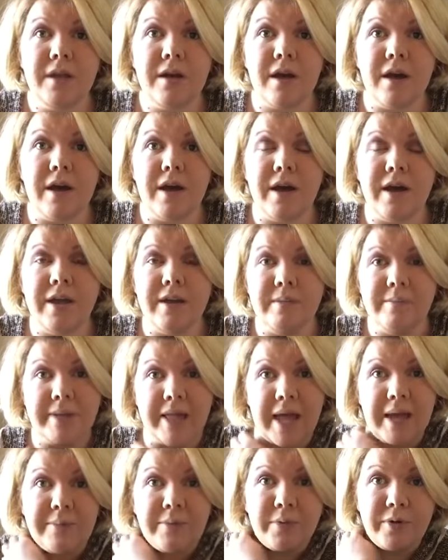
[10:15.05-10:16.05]
on
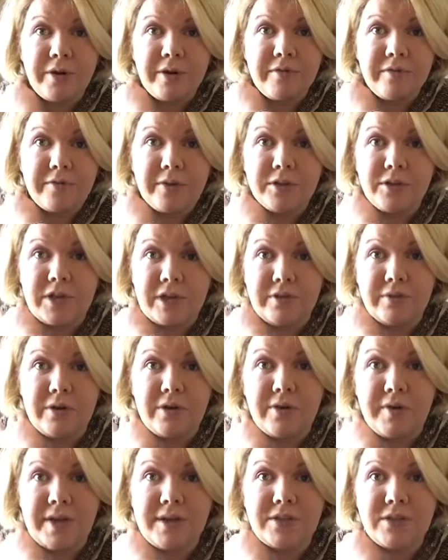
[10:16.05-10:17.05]
Blackboard for general
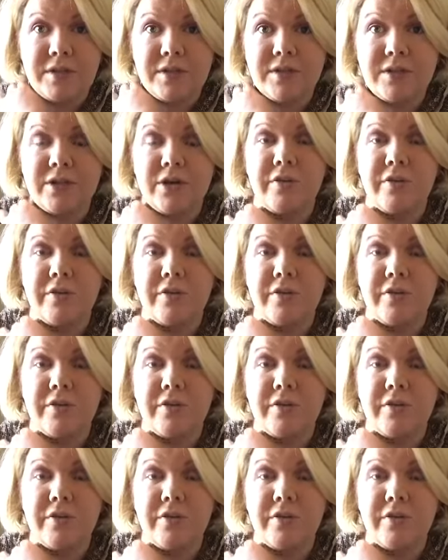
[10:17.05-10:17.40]
questions,